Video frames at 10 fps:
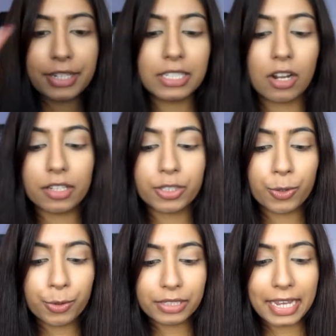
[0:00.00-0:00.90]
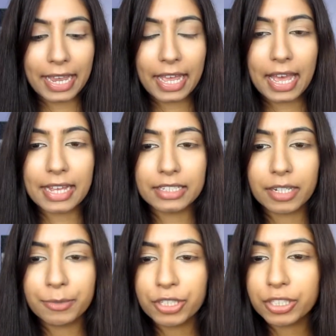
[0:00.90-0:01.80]
to last all day and
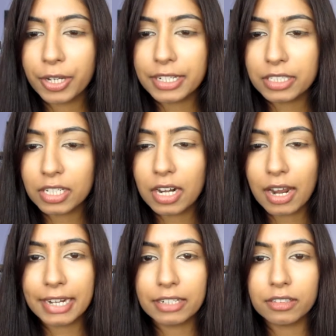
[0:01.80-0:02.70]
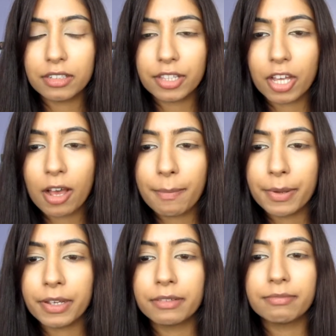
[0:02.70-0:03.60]
I'm just going to line the
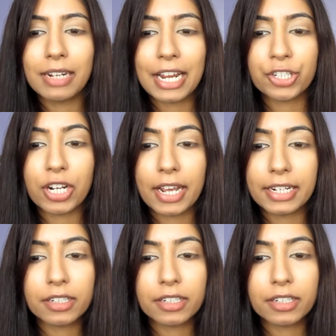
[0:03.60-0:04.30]
upper lash line.